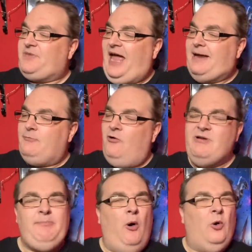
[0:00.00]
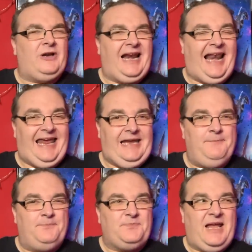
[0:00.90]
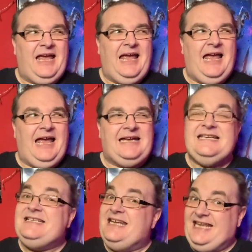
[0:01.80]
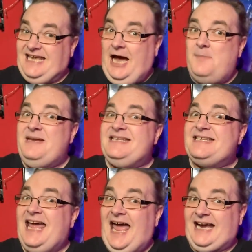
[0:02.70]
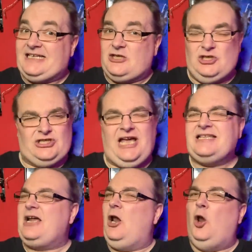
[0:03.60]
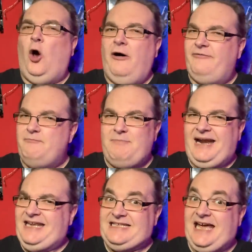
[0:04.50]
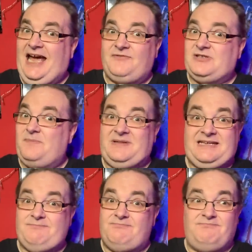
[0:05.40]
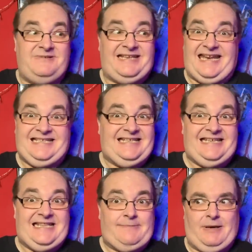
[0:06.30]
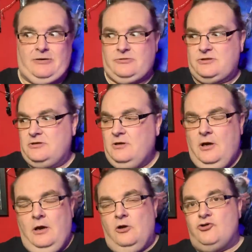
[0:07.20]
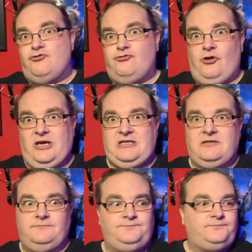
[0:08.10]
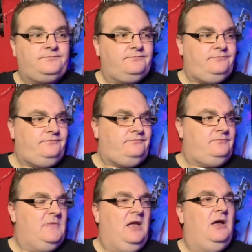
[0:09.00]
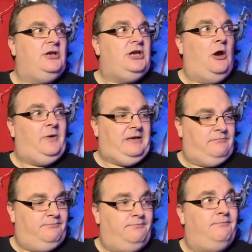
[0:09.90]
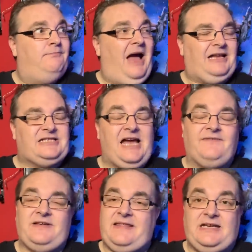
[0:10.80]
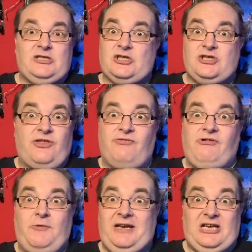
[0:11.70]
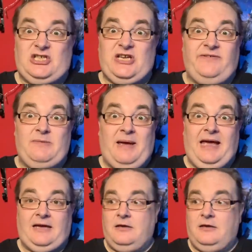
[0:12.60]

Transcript: And more importantly, did it come intact? Because that's a lot of money to have something dented in the post. Christ. Knowing Xavi, they'd just throw it in a jiffy bag.